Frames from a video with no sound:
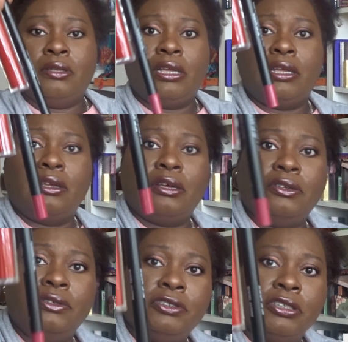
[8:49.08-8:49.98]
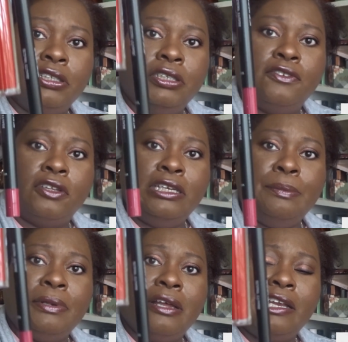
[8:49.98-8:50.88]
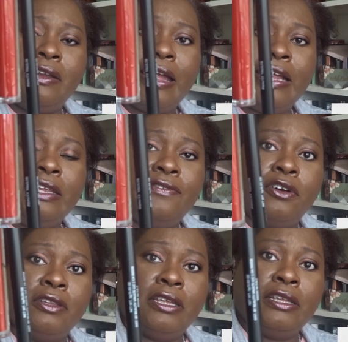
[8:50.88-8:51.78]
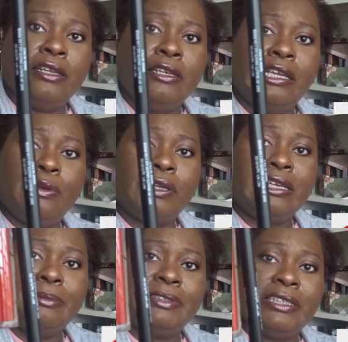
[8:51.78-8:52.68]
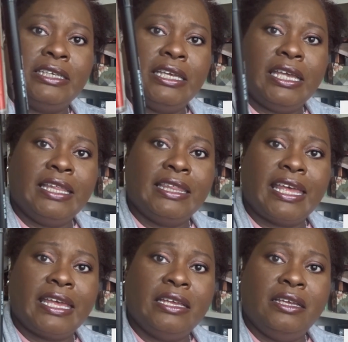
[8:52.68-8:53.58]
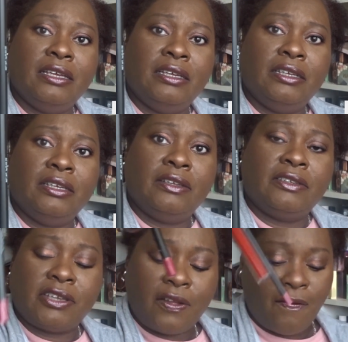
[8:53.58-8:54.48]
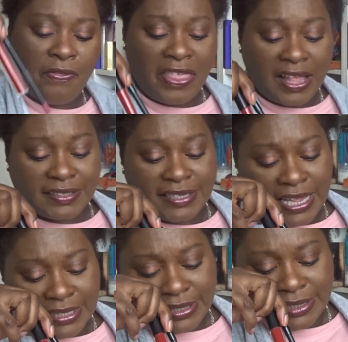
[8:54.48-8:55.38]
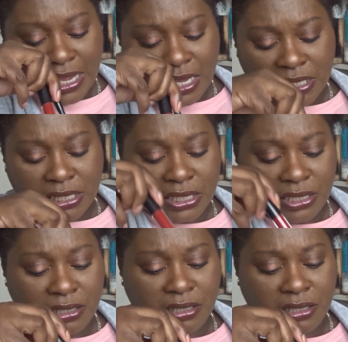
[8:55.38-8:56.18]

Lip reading: There you go. So you've got a lip liner and you've got the liquid lipstick in there. So that's that set.